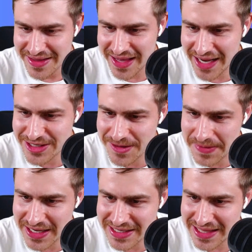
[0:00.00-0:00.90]

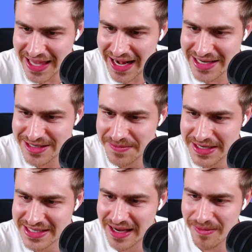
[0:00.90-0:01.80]
That has to
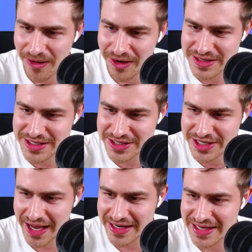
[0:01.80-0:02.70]
be some hearts in
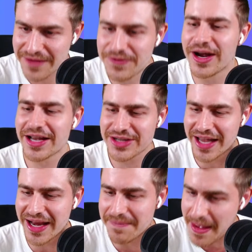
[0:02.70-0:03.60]
chat. If you guys are
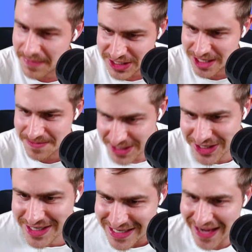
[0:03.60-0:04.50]
getting memberships,
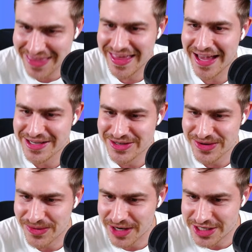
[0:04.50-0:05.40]
just say thanks
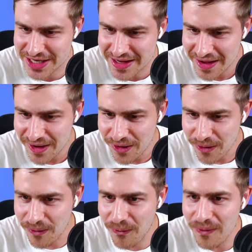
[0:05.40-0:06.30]
to the Richie.
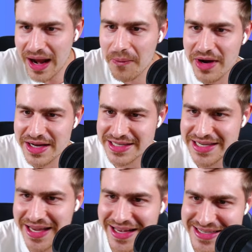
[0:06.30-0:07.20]
All I want to
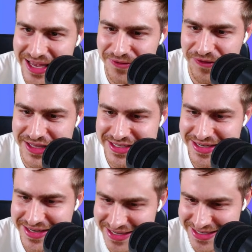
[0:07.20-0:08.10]
see is that
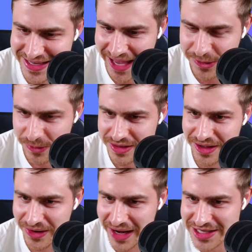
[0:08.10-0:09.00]
Vincent doesn't get one
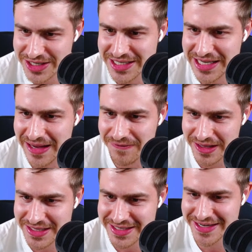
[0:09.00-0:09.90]
though. Let's just see if
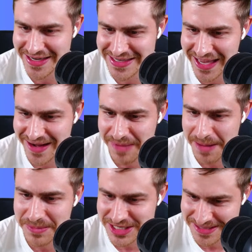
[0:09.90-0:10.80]
Vincent doesn't get a
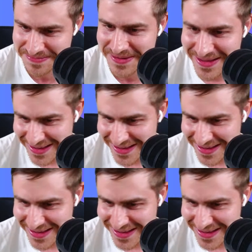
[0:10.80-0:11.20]
membership.